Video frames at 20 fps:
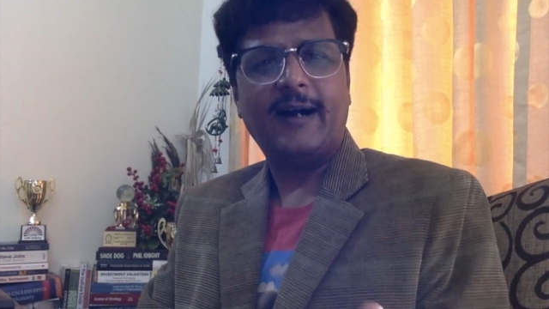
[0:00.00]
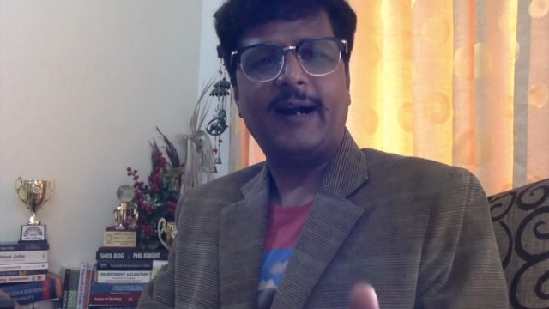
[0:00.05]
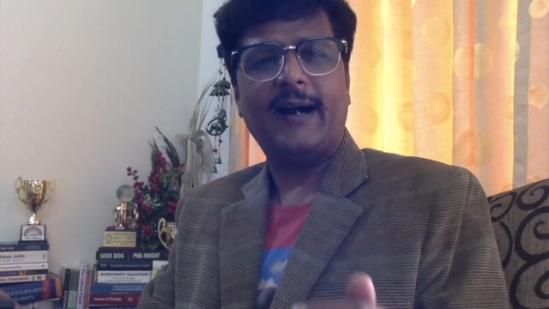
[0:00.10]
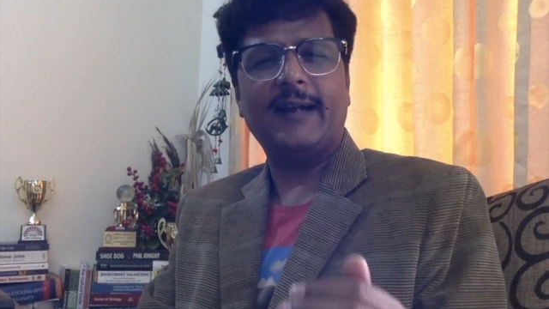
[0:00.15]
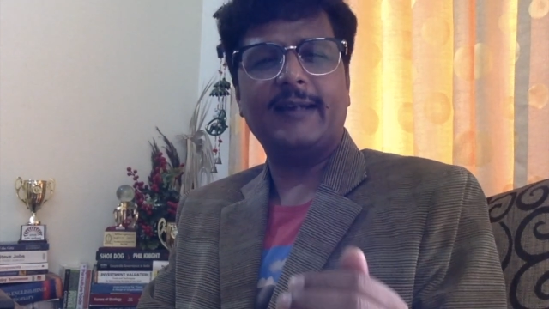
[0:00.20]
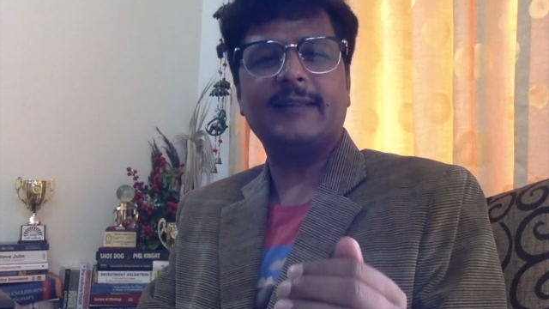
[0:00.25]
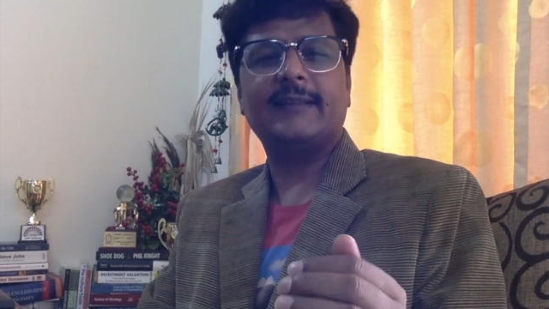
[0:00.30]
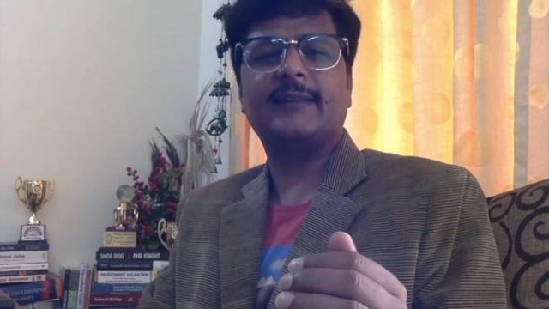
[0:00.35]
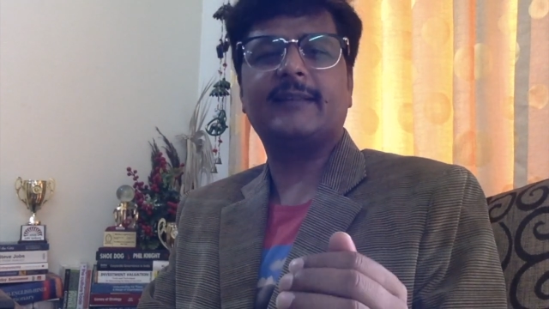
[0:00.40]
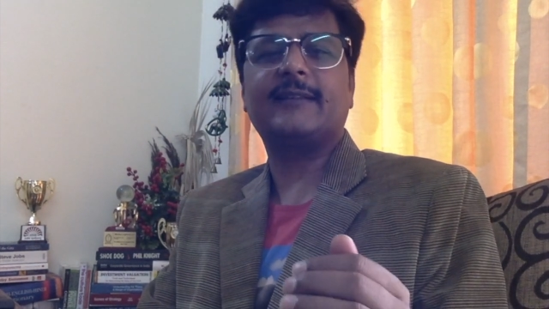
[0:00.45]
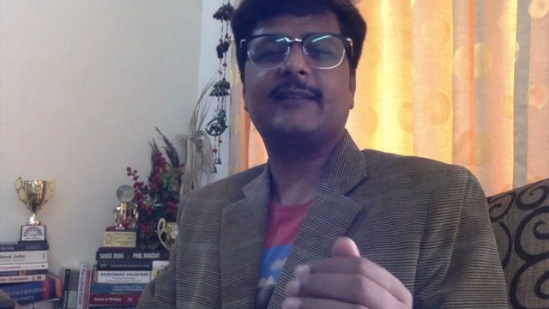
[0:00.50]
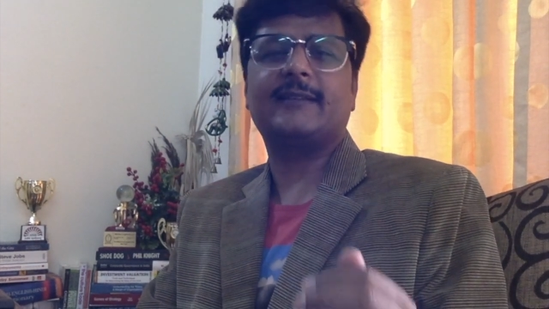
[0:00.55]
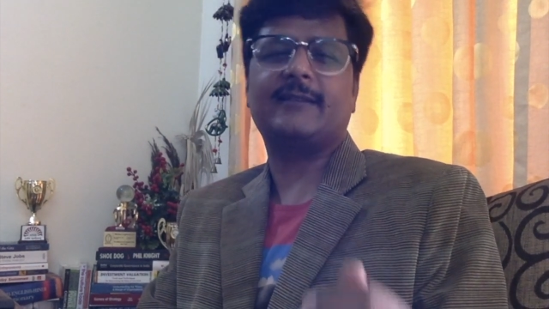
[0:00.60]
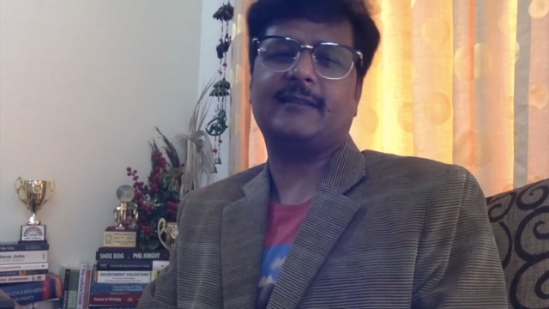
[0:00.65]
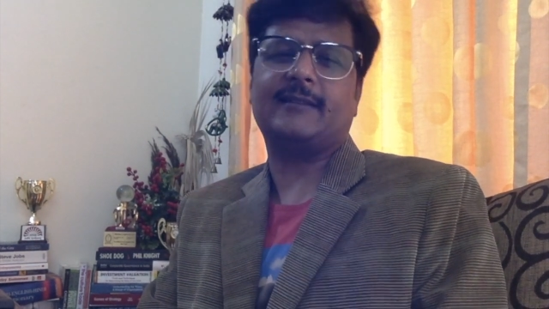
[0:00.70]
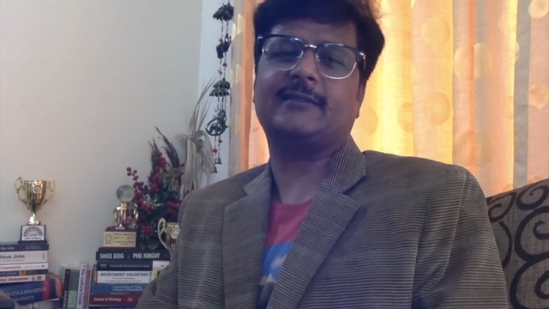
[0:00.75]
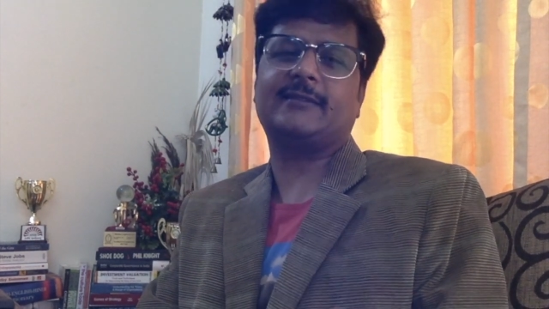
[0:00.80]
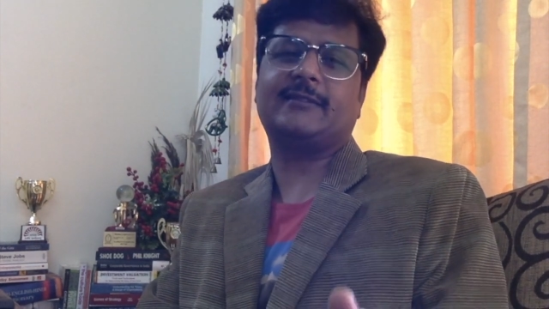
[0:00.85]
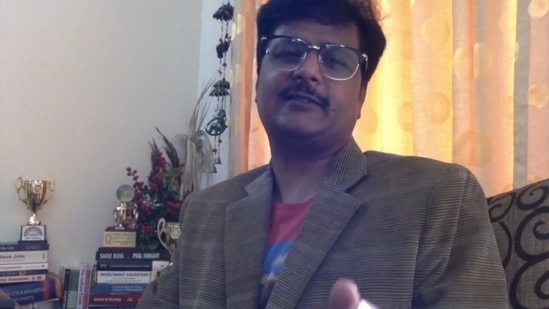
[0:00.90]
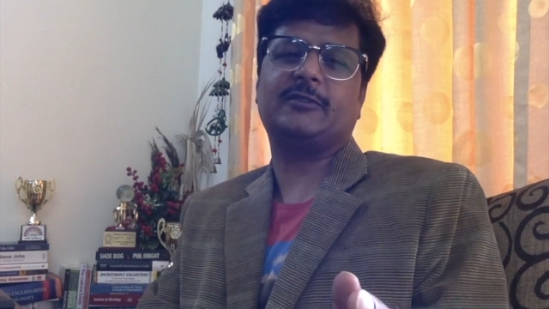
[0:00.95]
I
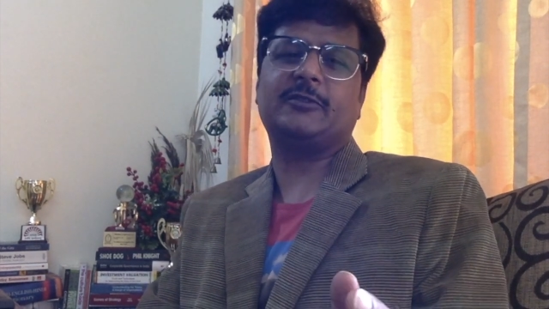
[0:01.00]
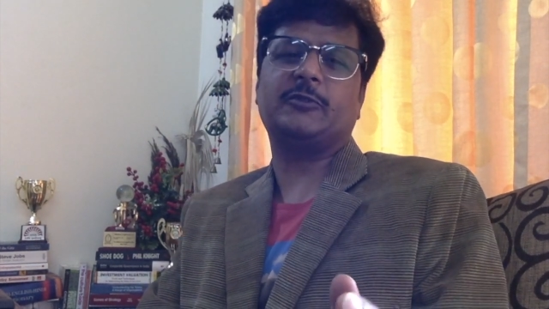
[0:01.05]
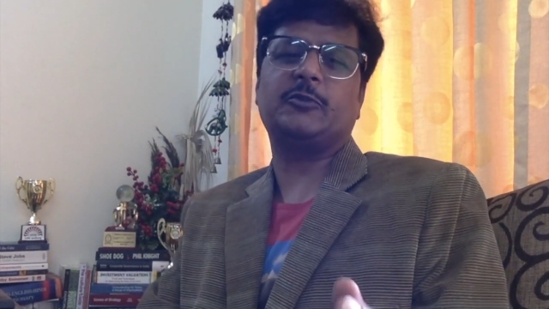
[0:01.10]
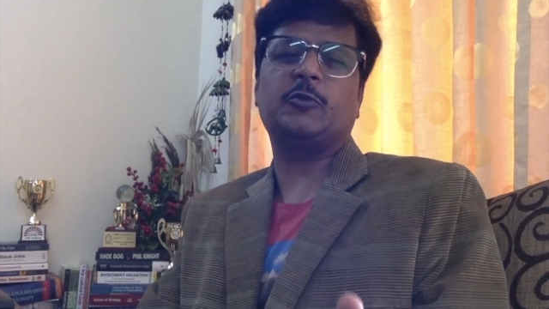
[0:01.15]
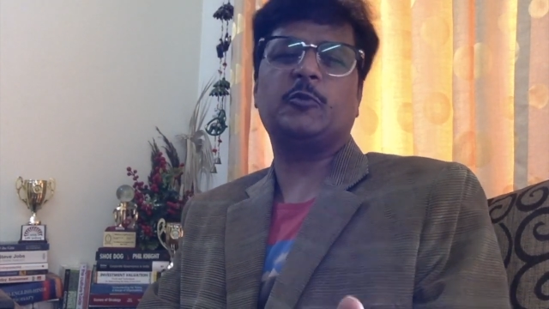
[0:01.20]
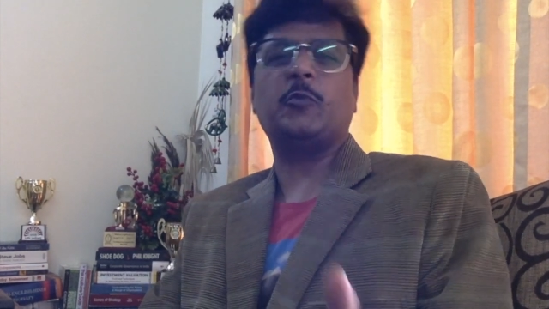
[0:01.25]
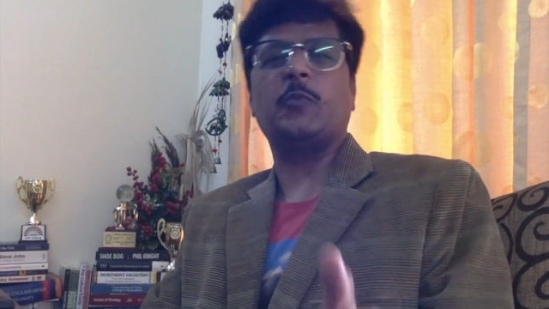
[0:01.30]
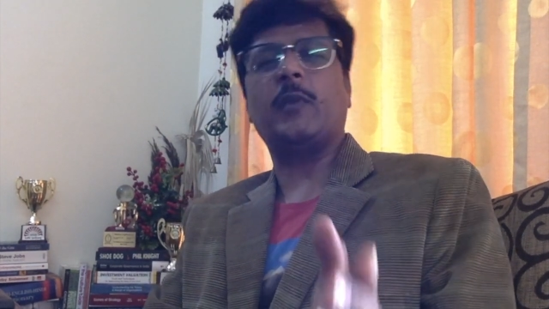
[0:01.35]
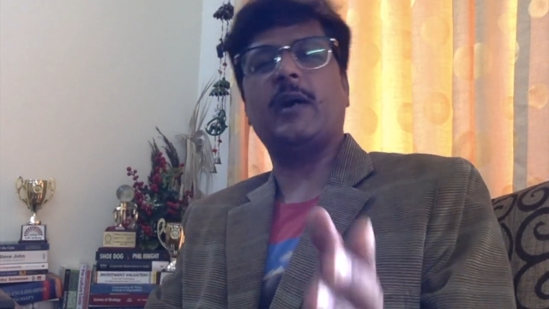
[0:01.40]
trust you